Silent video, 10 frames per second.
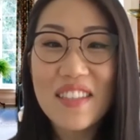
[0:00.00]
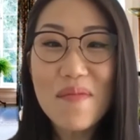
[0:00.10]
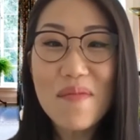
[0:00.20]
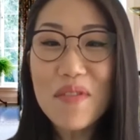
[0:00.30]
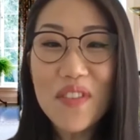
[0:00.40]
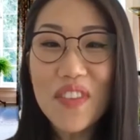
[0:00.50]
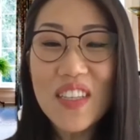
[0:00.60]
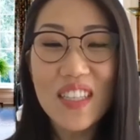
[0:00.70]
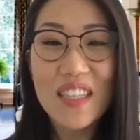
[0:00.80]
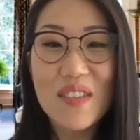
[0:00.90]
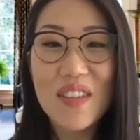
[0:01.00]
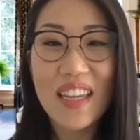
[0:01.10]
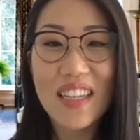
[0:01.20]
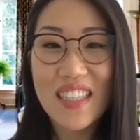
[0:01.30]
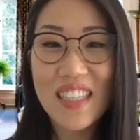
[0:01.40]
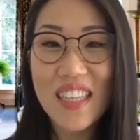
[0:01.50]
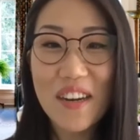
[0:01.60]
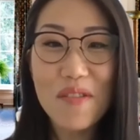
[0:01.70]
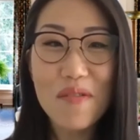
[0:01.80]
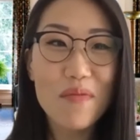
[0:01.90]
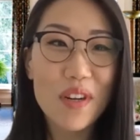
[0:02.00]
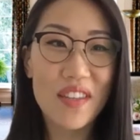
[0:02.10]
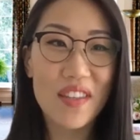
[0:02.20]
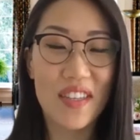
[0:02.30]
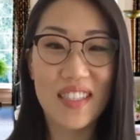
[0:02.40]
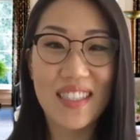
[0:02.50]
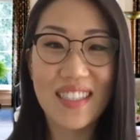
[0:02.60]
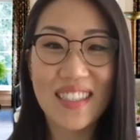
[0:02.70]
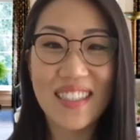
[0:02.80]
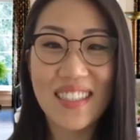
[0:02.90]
Some of the things that you can share with us.